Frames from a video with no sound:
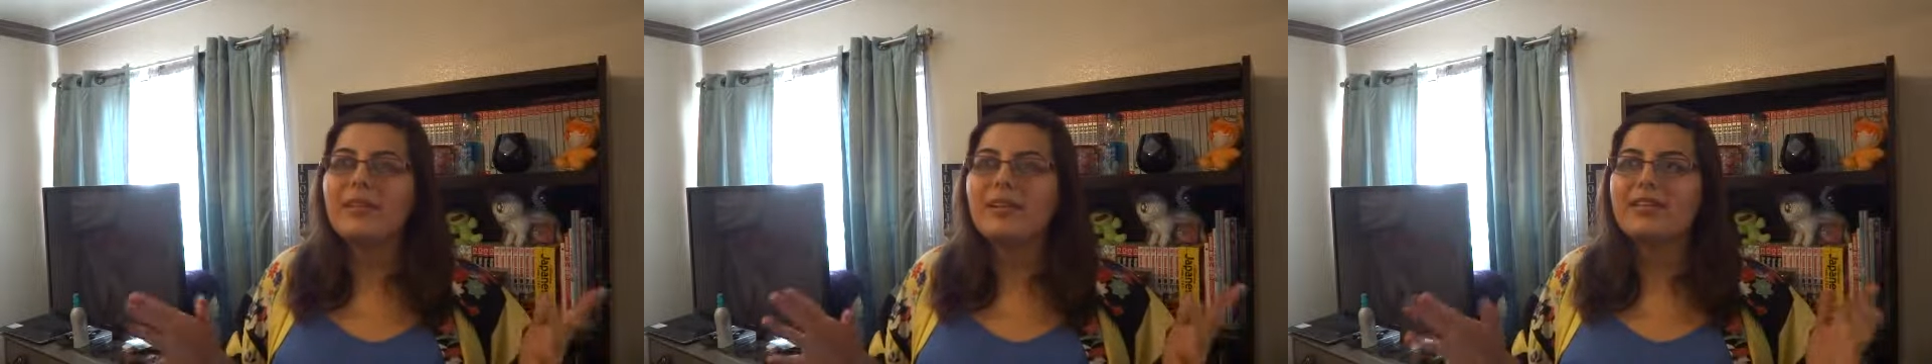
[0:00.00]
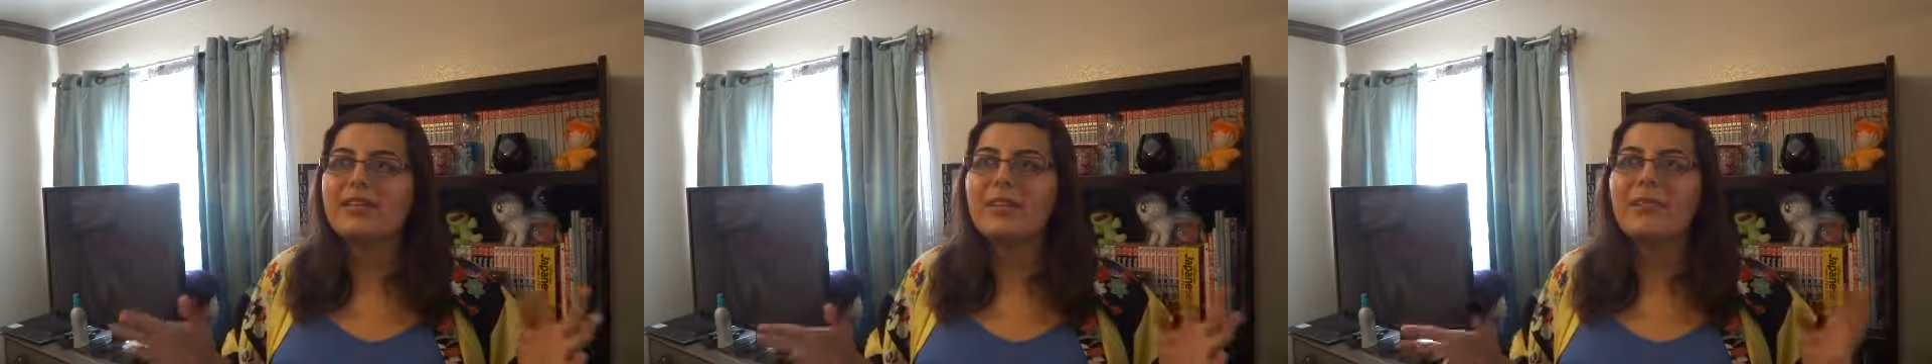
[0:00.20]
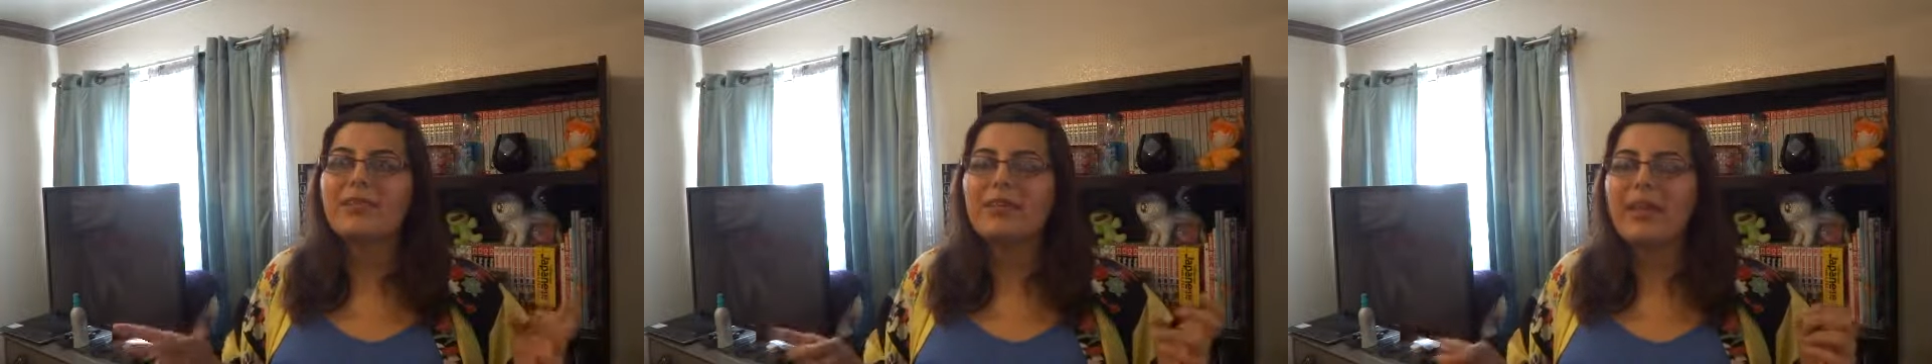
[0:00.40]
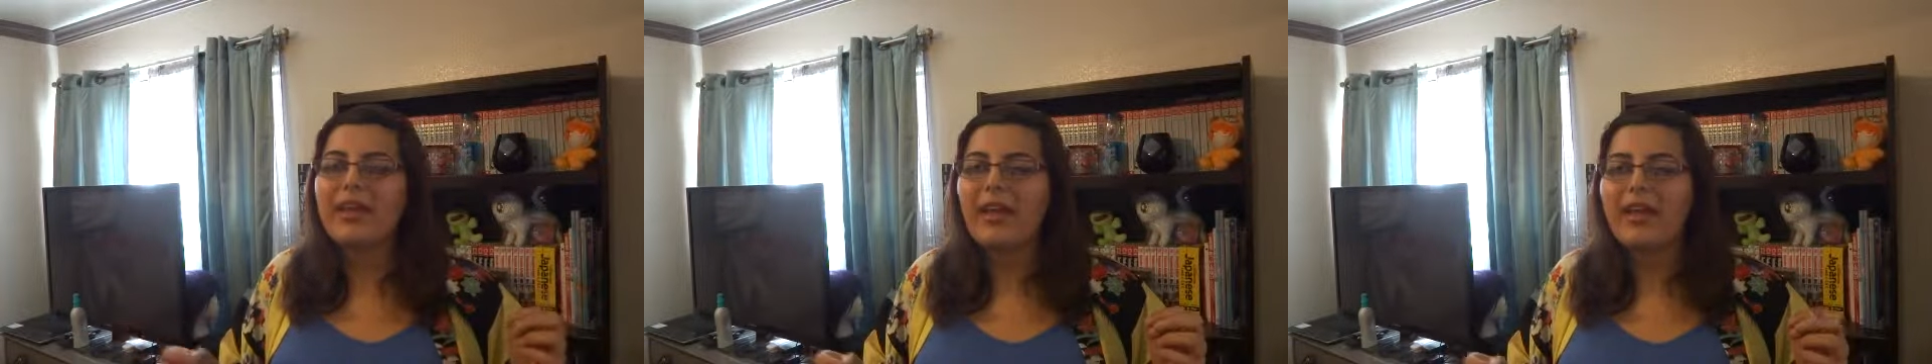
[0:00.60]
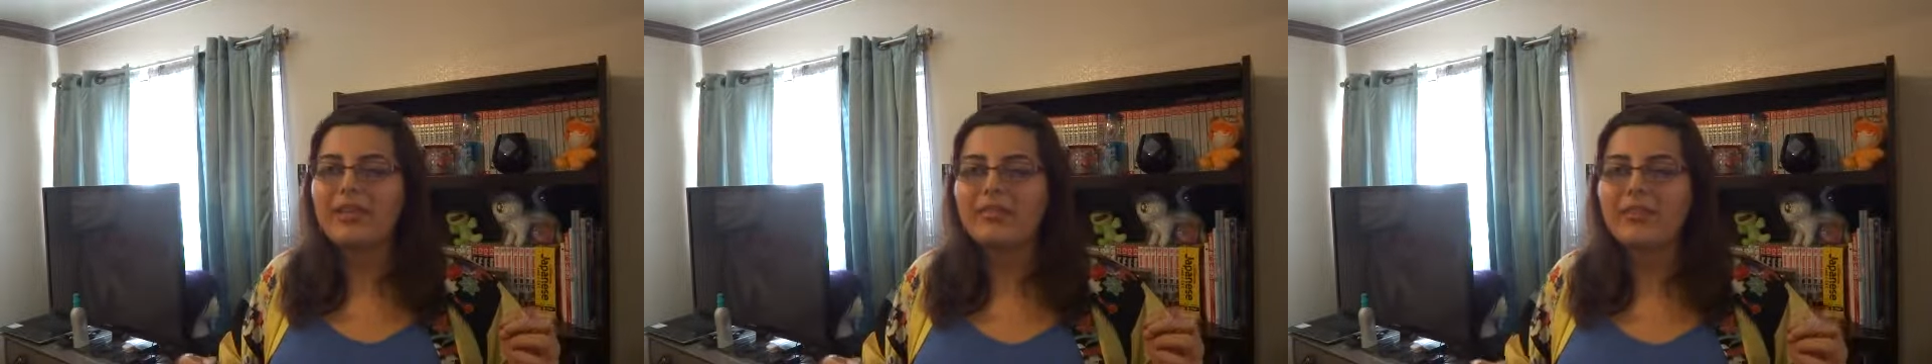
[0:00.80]
a typical
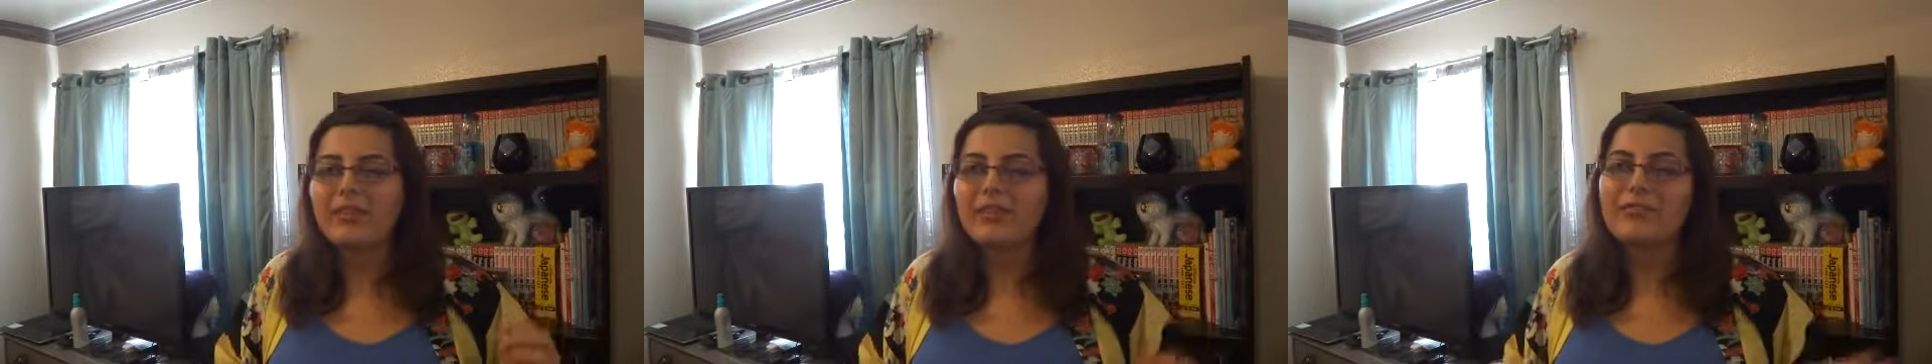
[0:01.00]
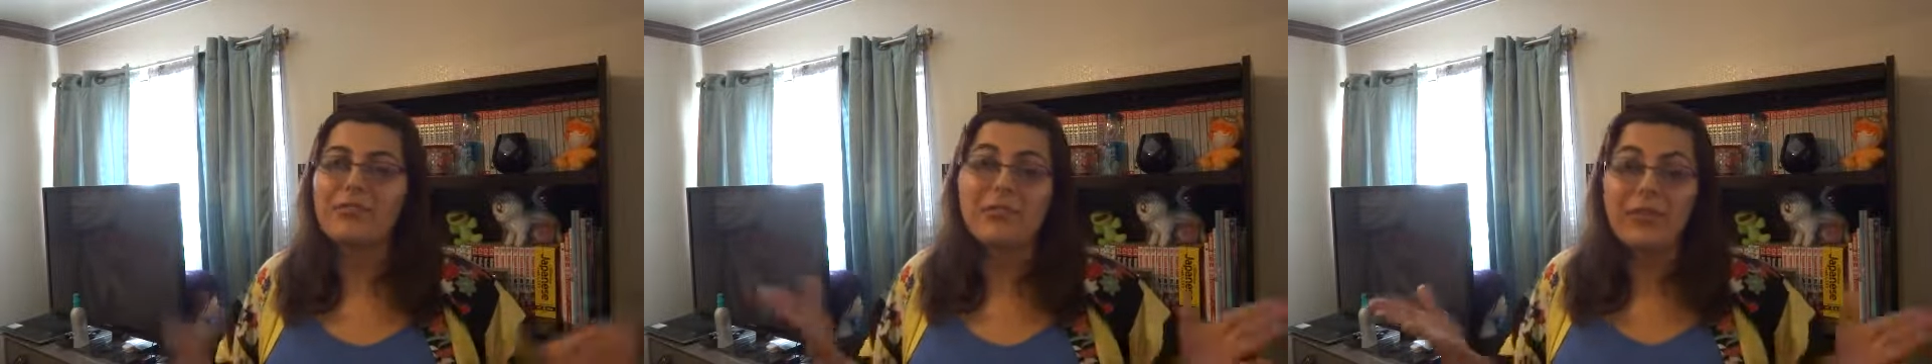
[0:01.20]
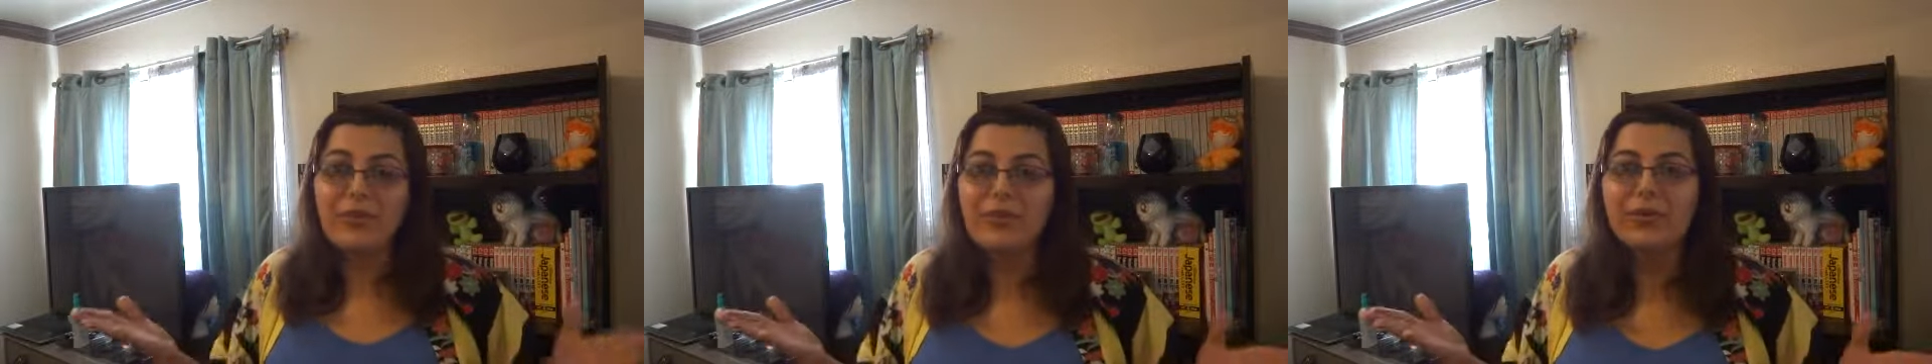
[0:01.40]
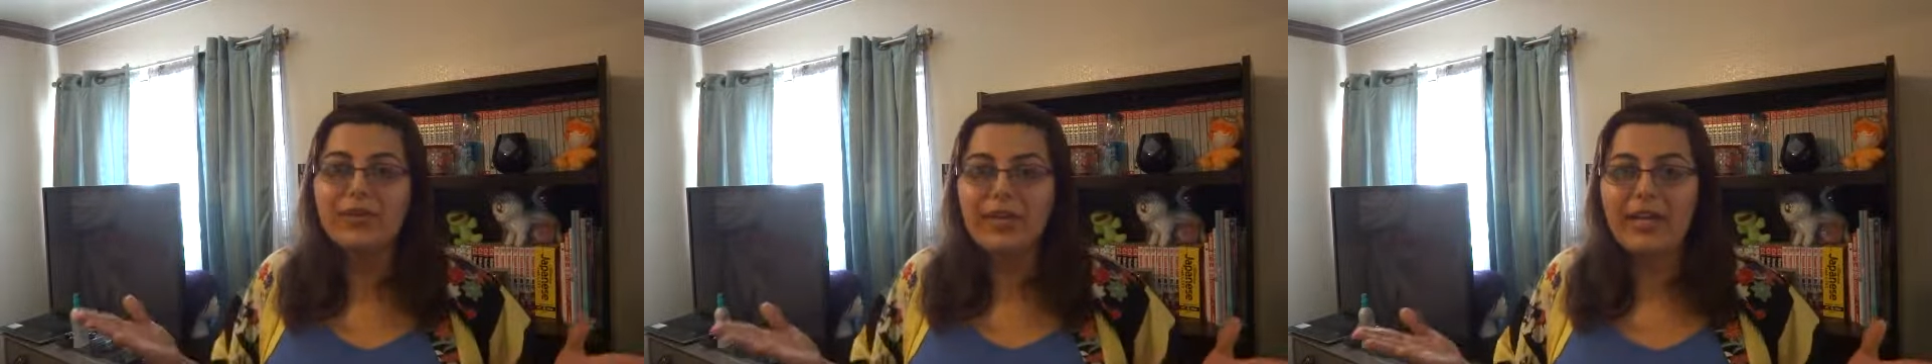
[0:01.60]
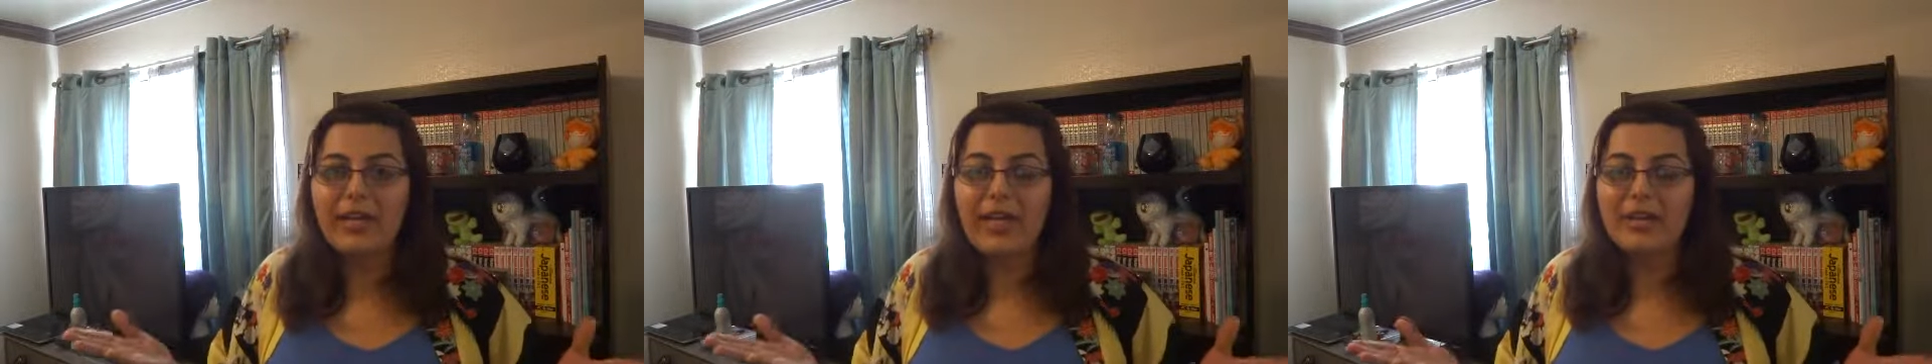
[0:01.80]
answer for people
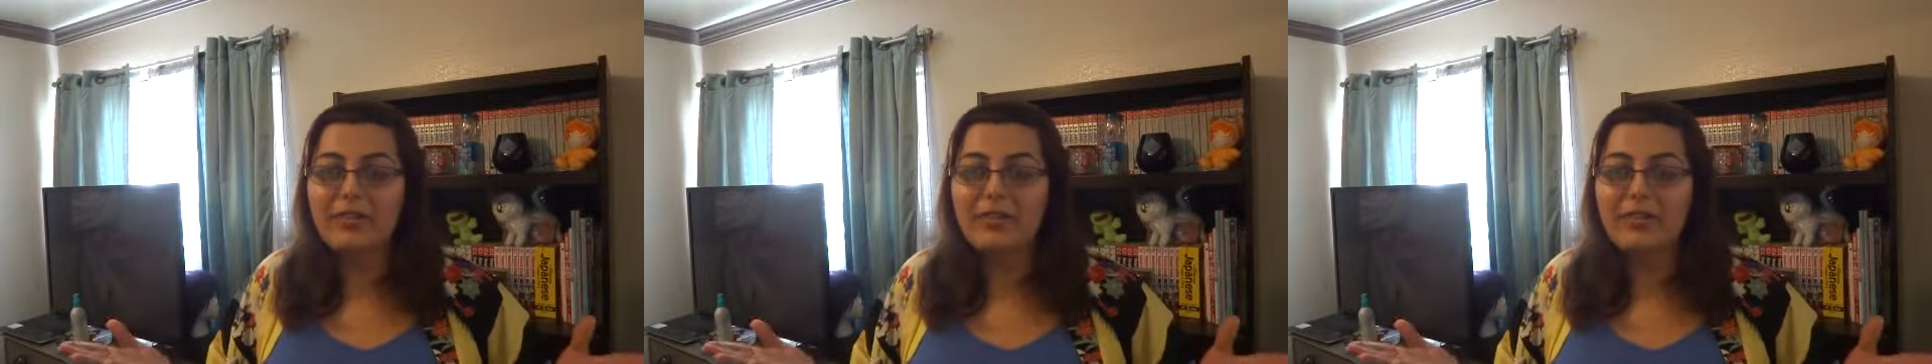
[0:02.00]
who like